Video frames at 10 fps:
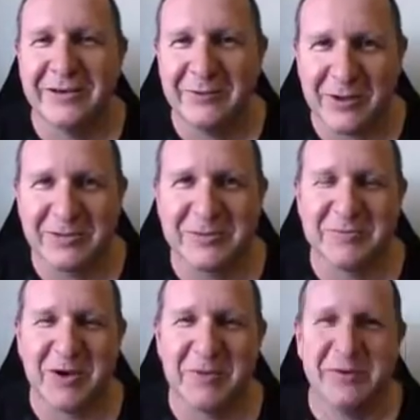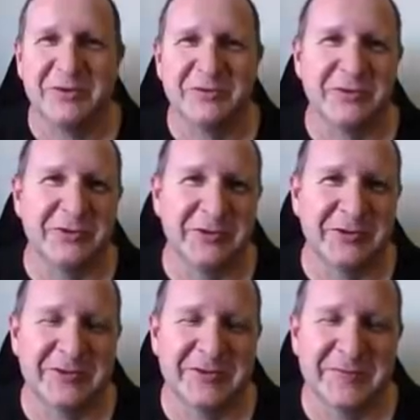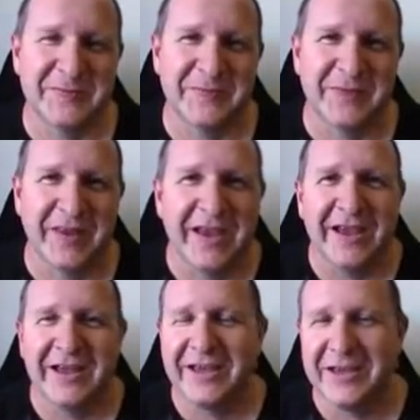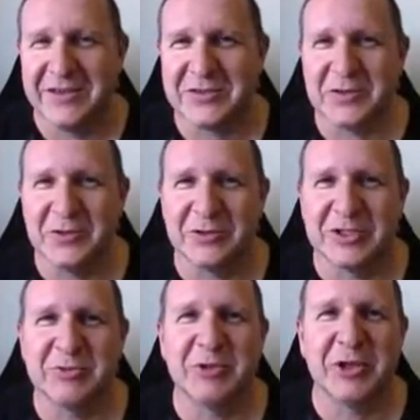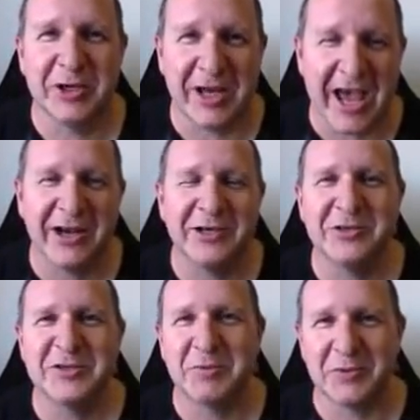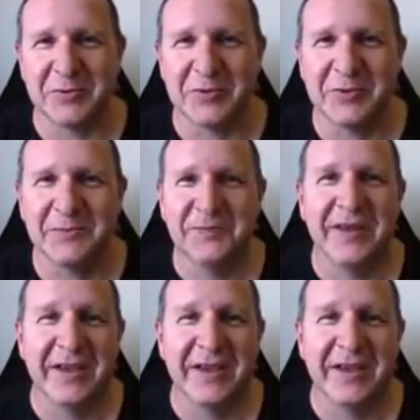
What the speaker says: Welcome to my Builderall course. In this course you will learn how to use Builderall